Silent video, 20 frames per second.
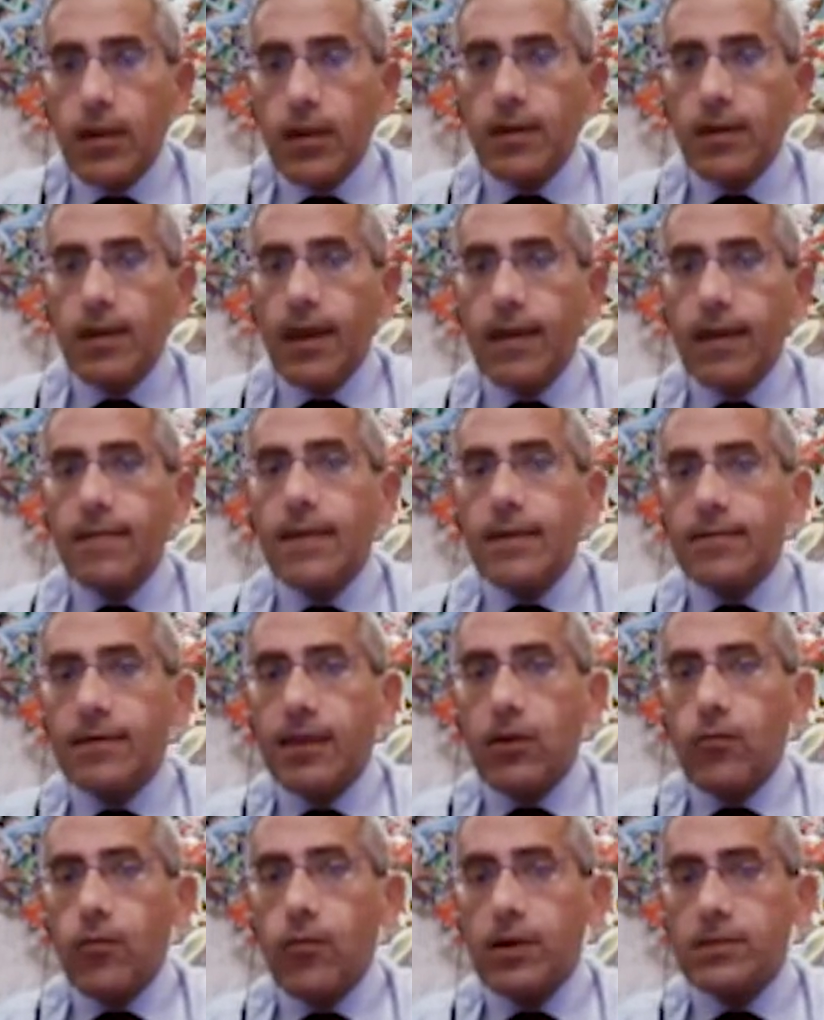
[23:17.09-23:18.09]
Again,
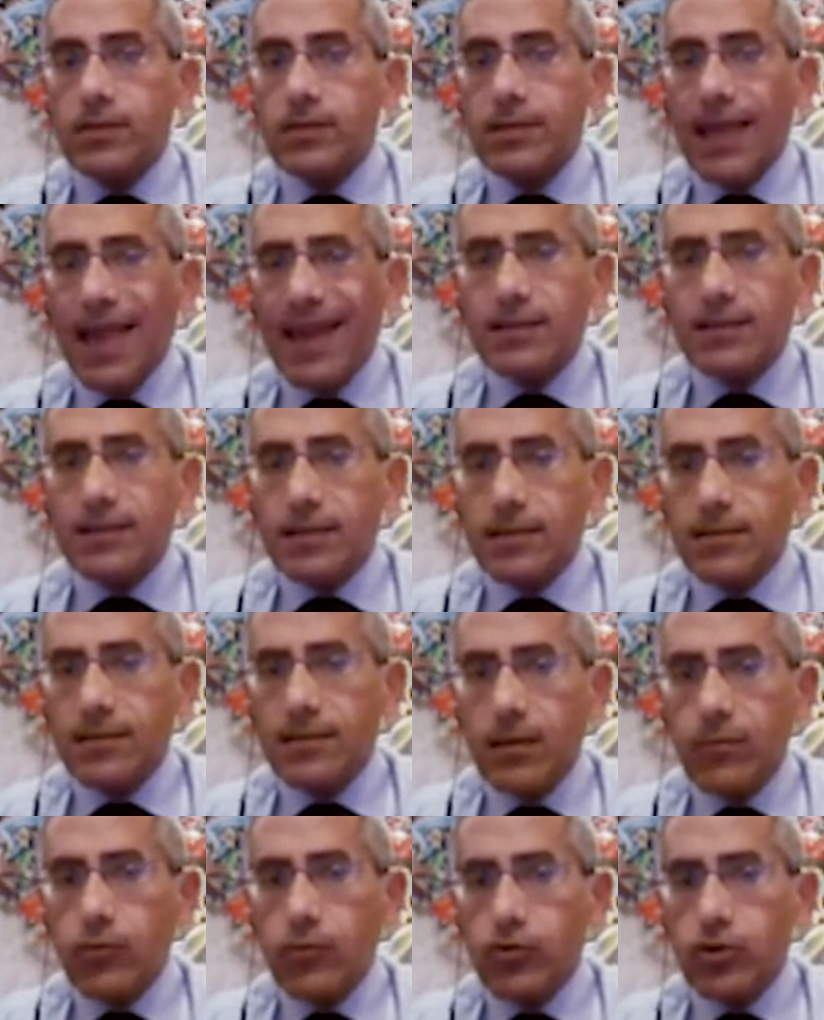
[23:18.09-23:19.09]
there was an excellent
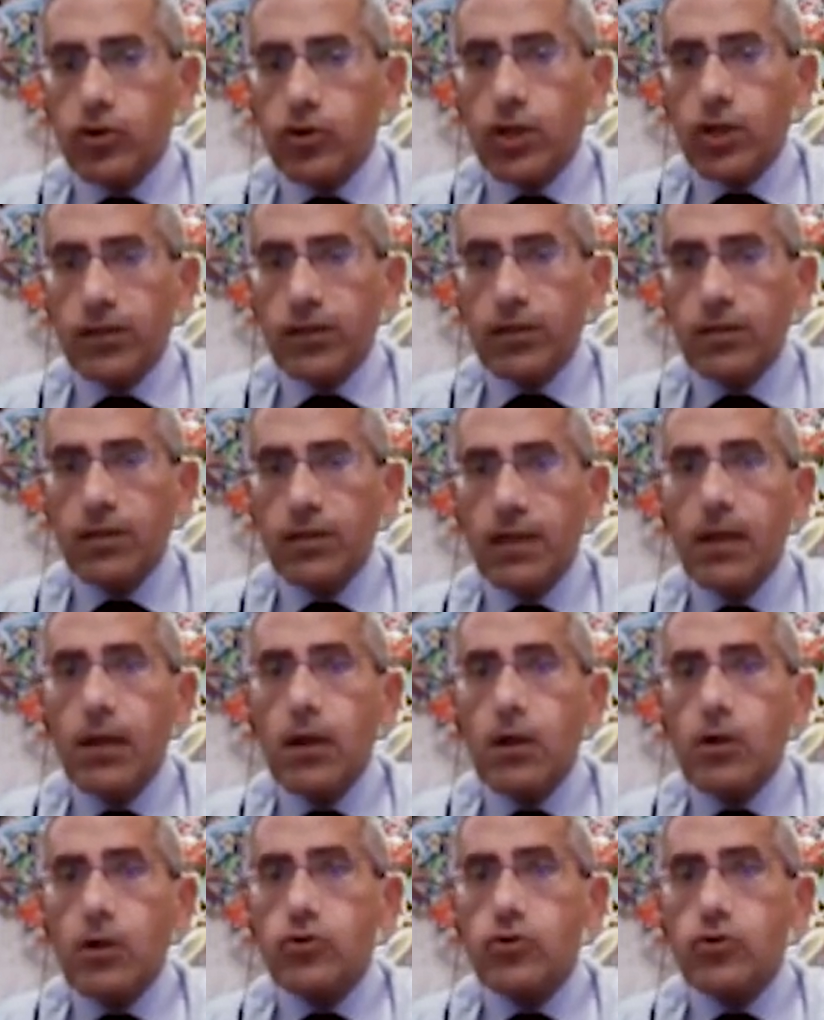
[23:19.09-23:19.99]
immunogenicity,